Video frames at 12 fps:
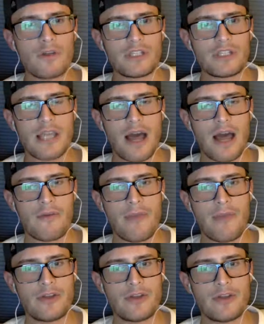of the other
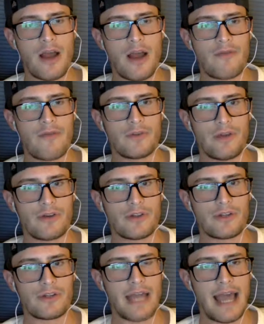major conference winners
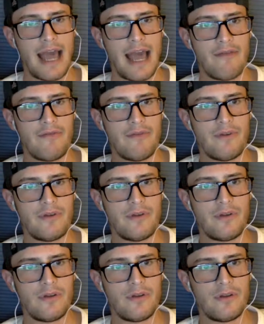are going to have
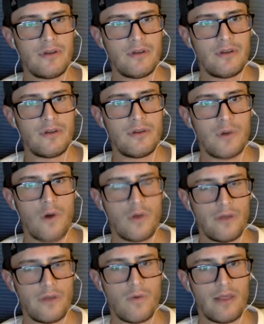
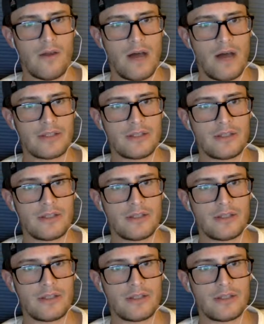only one loss.